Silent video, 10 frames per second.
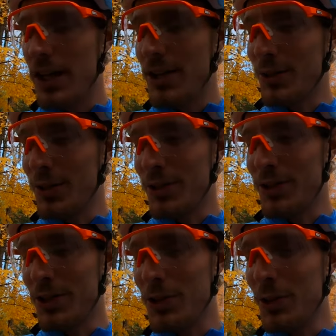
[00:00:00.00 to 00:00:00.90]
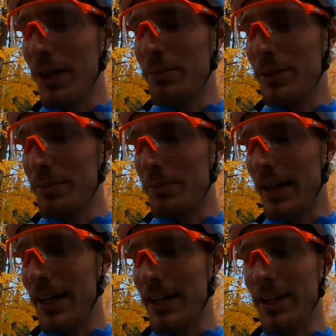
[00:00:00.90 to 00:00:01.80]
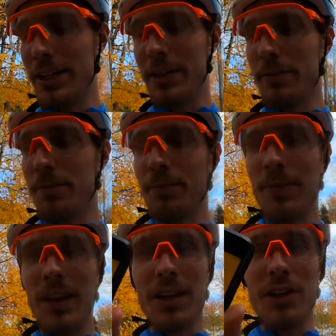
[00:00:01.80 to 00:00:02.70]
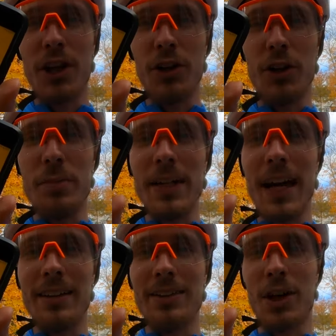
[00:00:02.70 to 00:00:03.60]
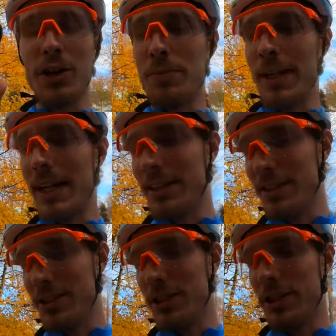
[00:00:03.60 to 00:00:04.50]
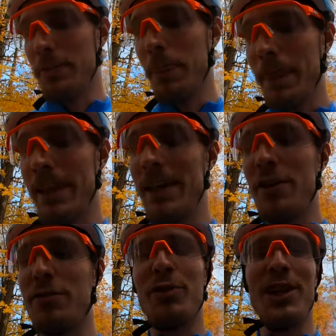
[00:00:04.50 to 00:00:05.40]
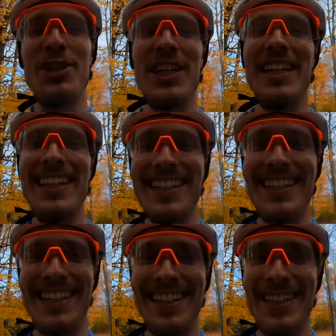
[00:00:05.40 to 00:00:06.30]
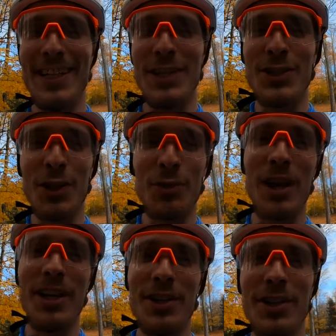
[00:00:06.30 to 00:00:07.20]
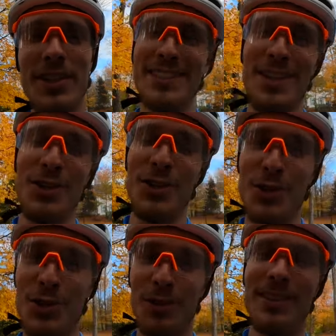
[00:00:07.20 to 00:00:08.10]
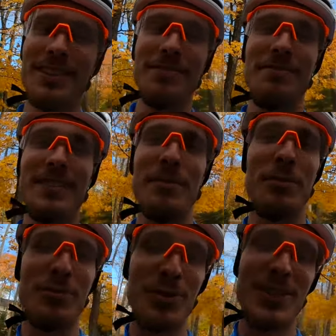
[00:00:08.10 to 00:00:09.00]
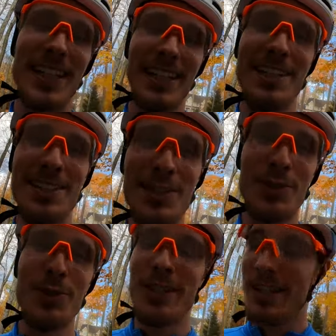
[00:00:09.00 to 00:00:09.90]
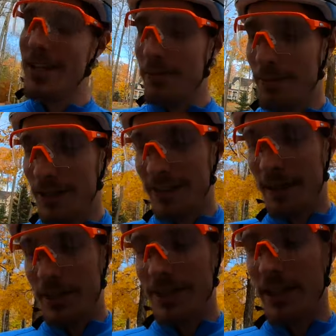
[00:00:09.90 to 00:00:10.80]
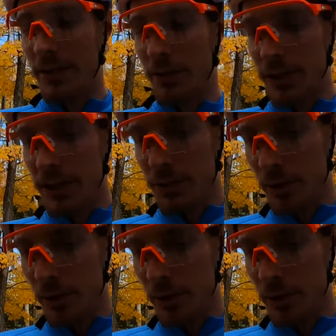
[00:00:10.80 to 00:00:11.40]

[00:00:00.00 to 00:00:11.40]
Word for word: So there's a new album by uh, de Pirate. Coeur de Pirate is a French-Canadian uh, songwriter. not the usual type of music I listen to, but I'm excited for this